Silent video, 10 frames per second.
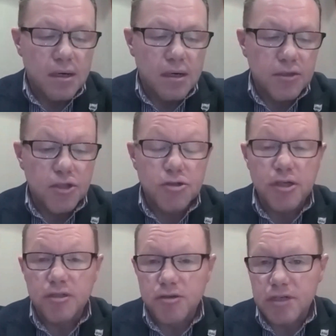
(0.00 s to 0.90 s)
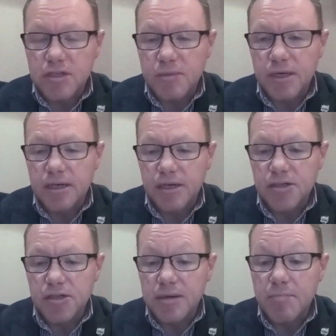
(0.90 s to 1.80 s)
hugely underestimated,
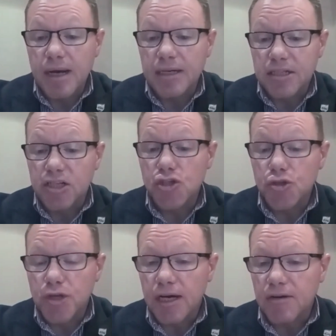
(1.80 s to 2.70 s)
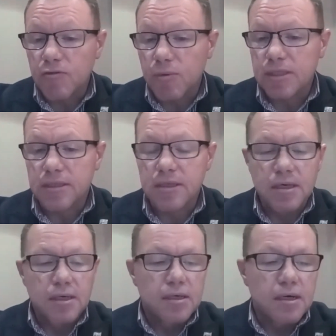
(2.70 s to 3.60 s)
actually, the impact it should have when
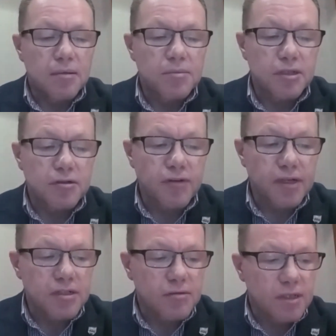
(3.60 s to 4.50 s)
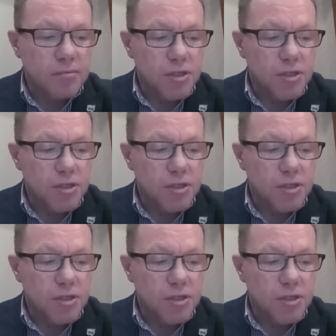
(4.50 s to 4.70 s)
done effectively.